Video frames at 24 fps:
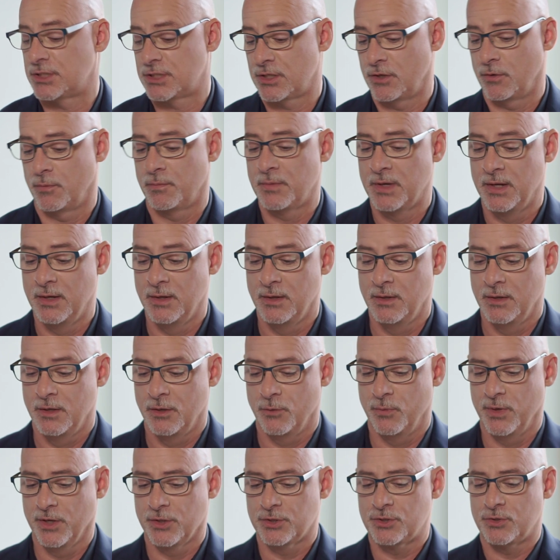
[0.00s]
So,
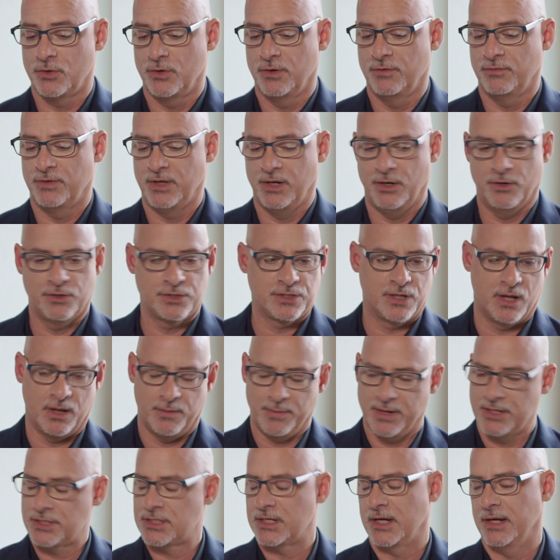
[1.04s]
Realtor of the Year is not
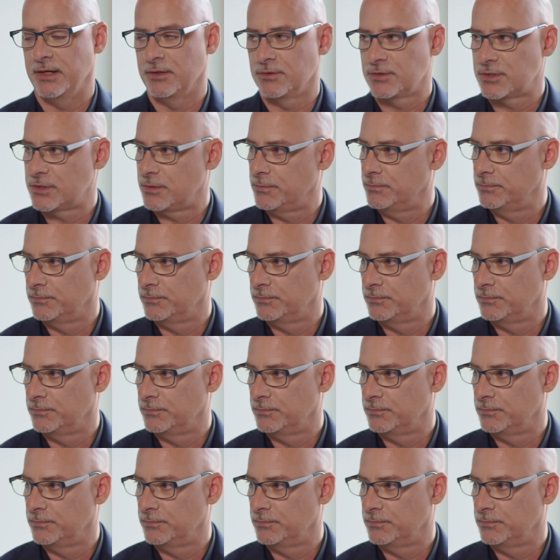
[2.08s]
about sales.